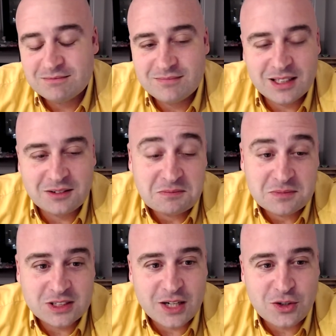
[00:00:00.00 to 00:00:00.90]
you know,
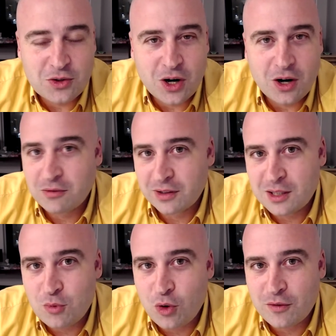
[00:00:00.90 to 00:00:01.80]
steak tartare, really
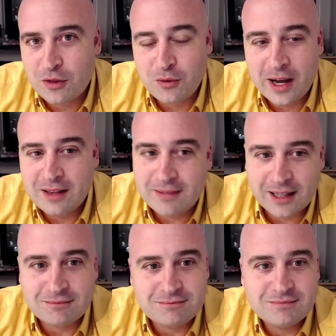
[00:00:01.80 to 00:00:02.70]
more of a threat
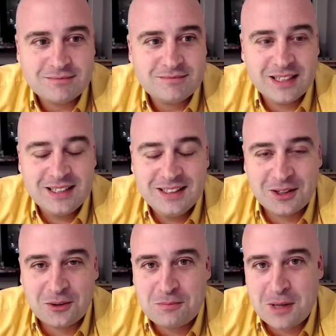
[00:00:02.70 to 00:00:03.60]
than, you
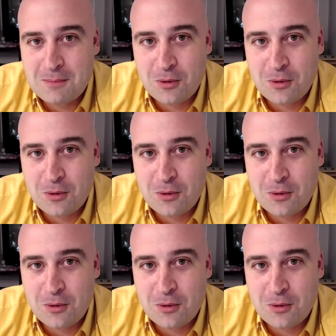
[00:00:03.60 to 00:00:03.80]
know, people